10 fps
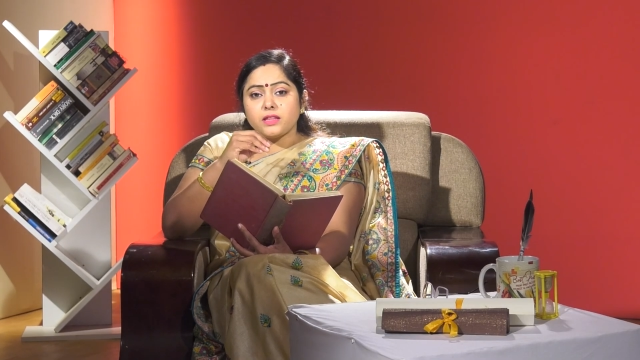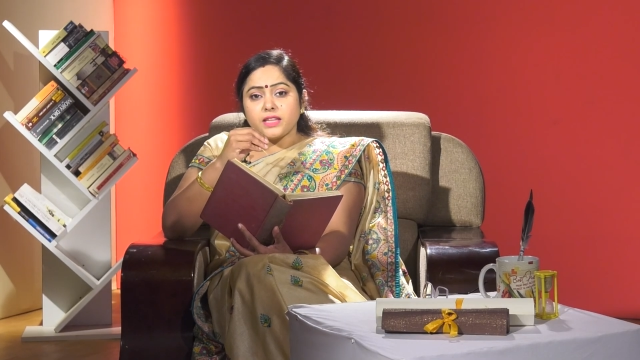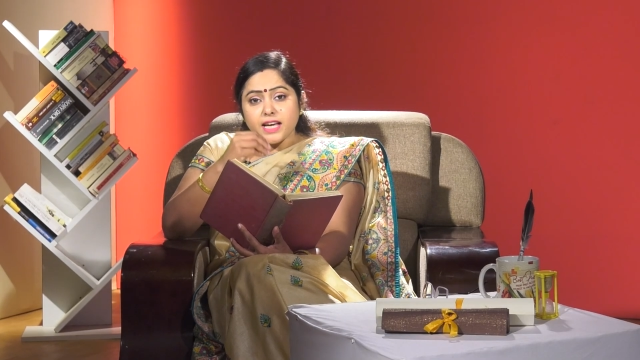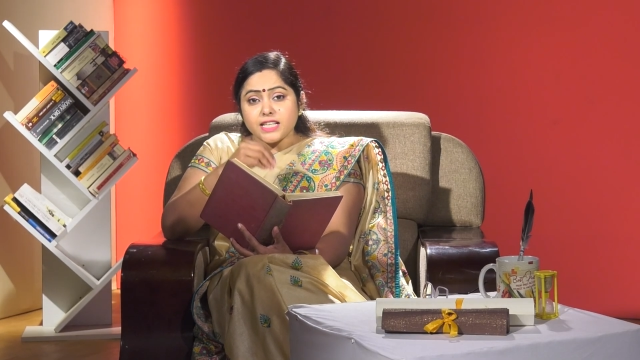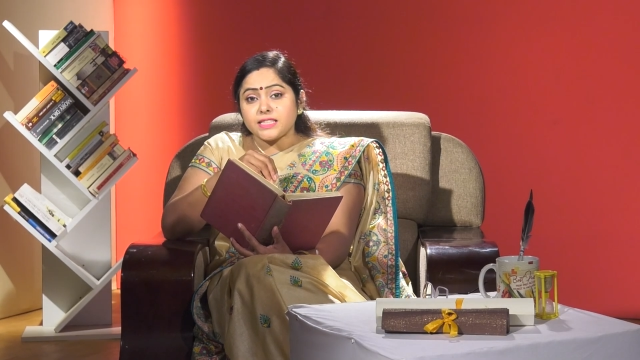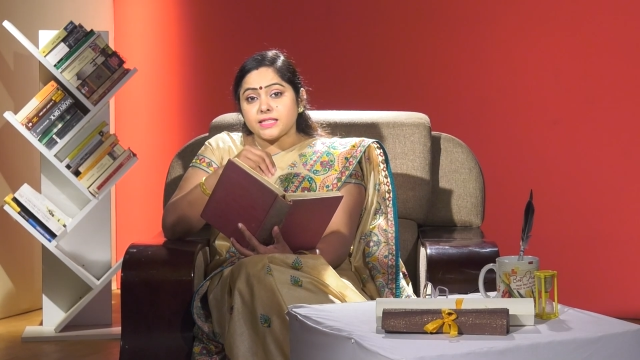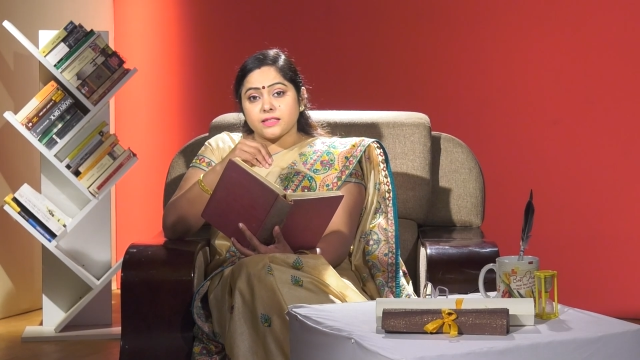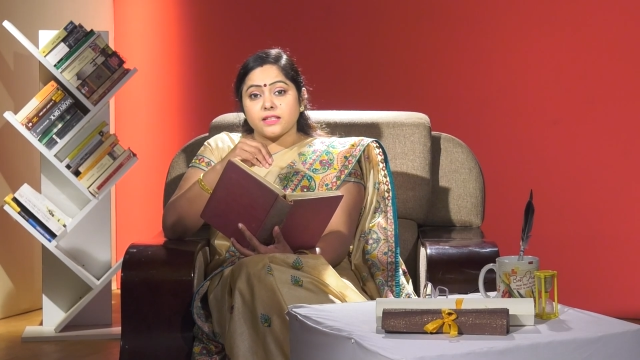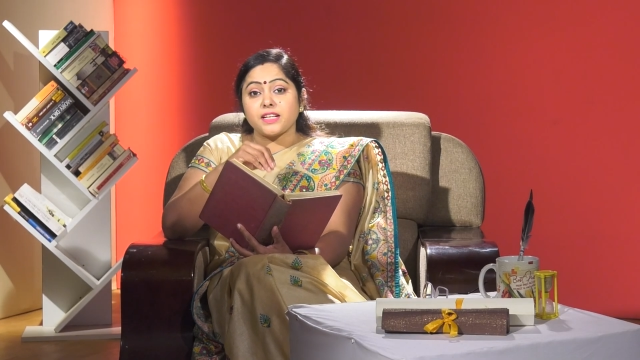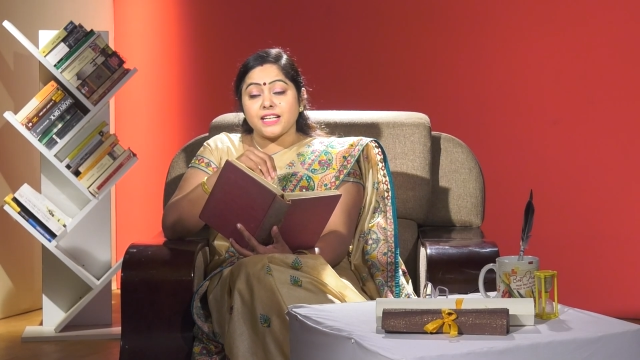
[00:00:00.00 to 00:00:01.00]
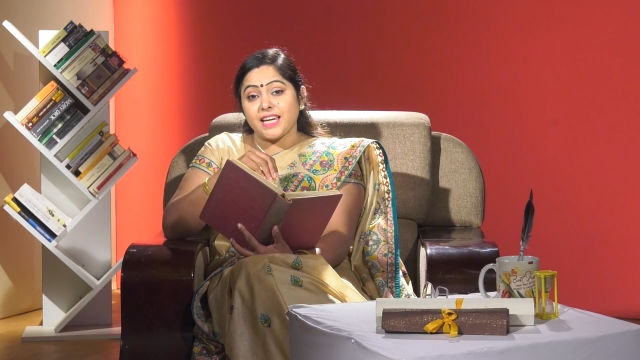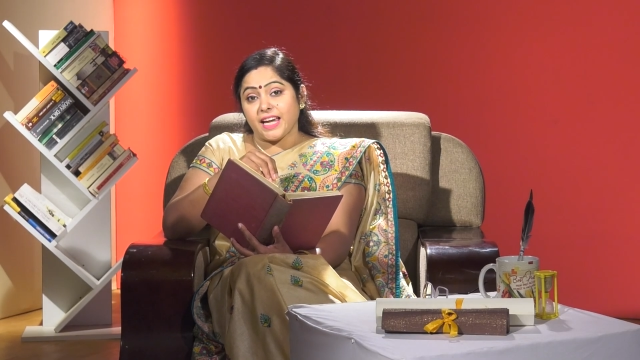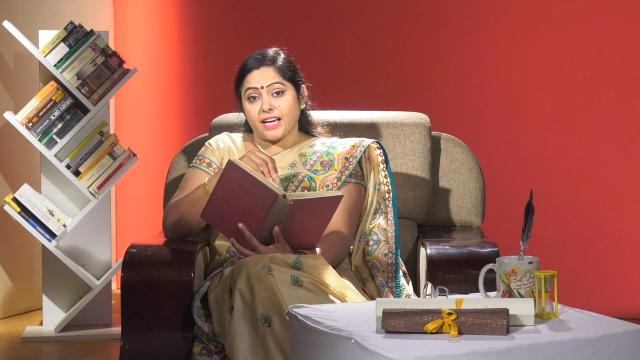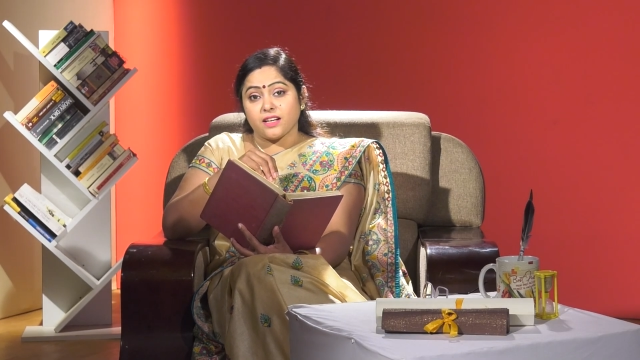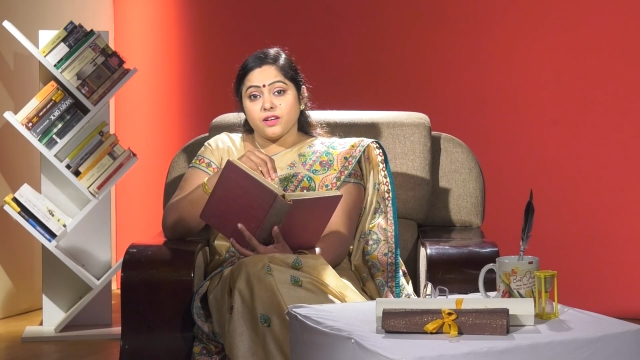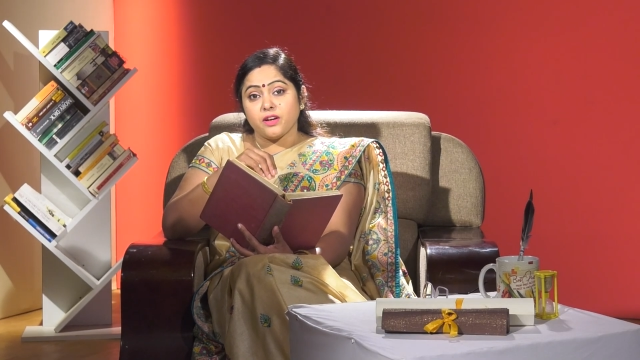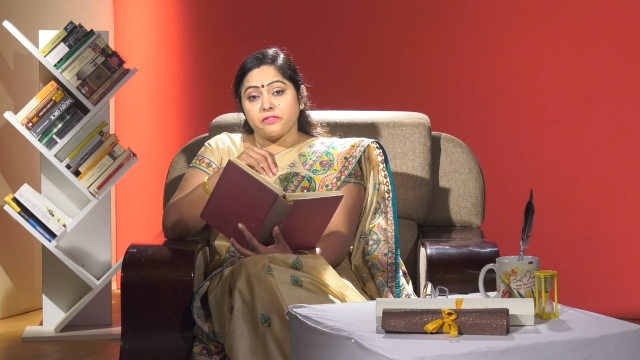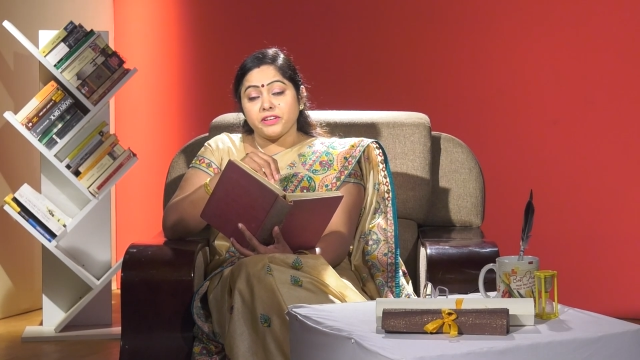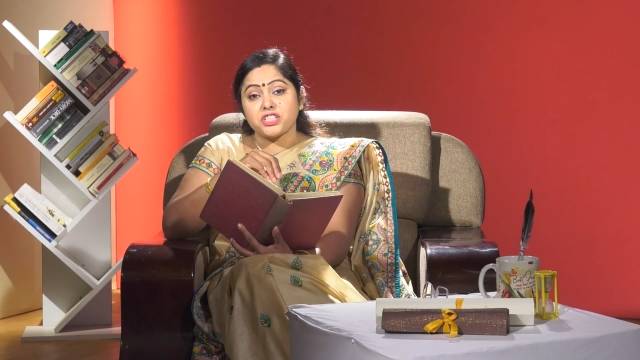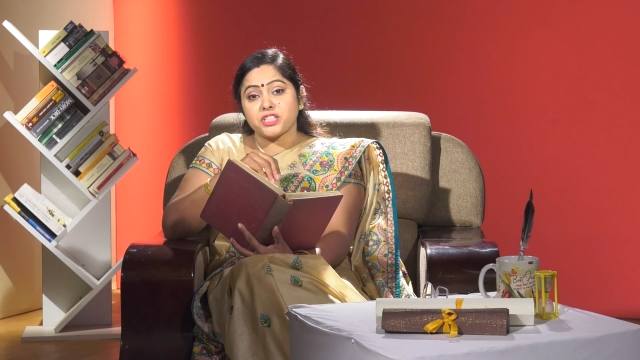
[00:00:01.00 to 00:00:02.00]
this critique
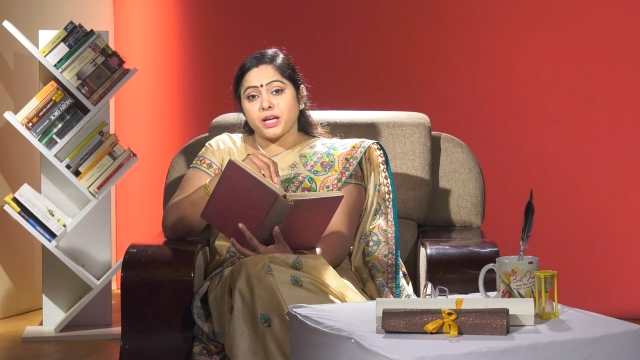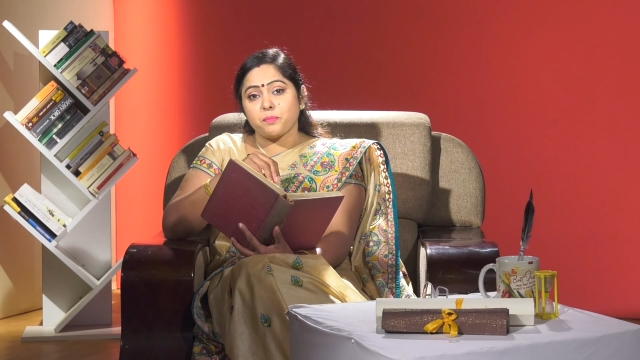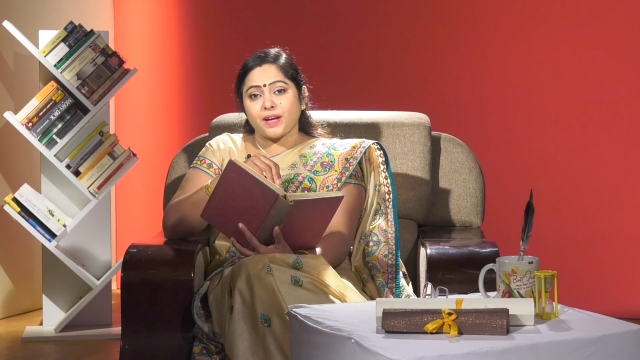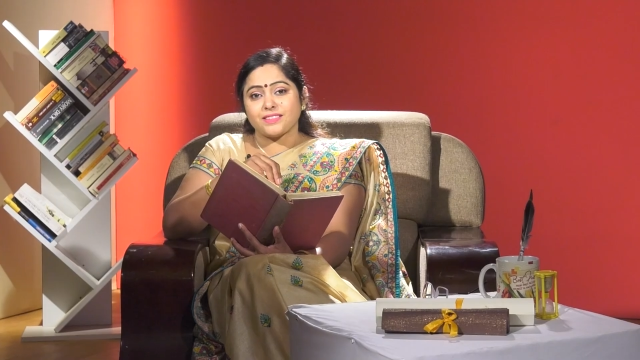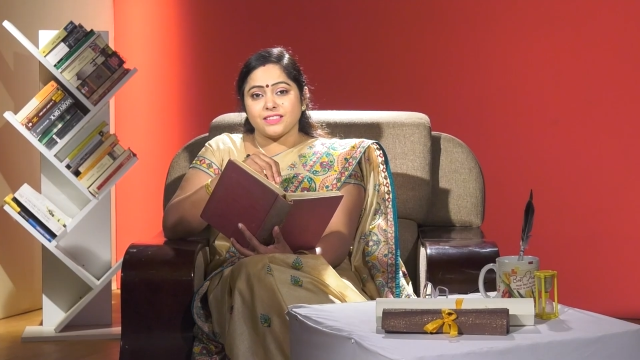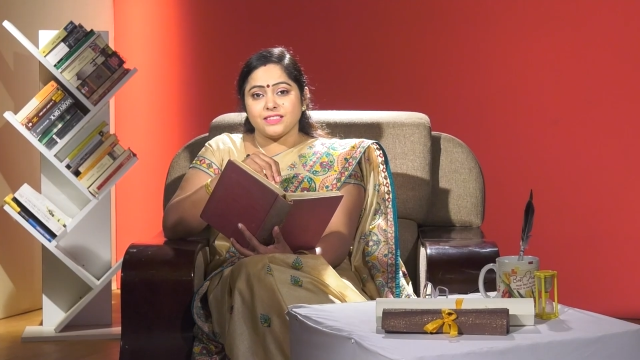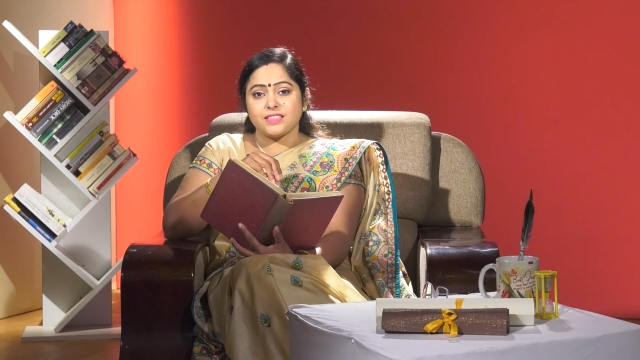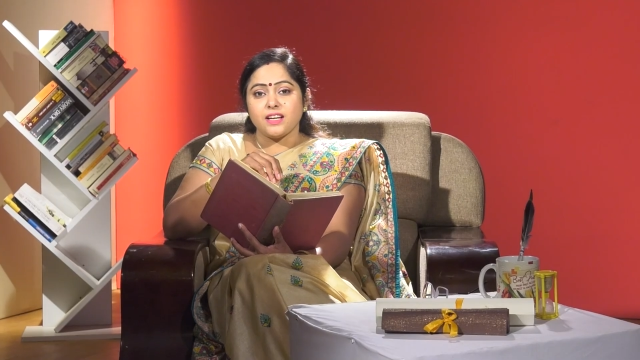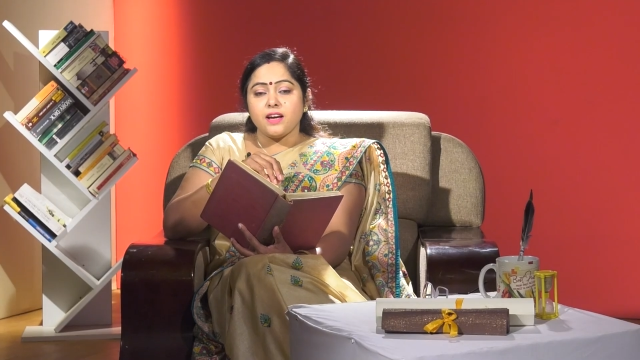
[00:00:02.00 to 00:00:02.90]
which she presents,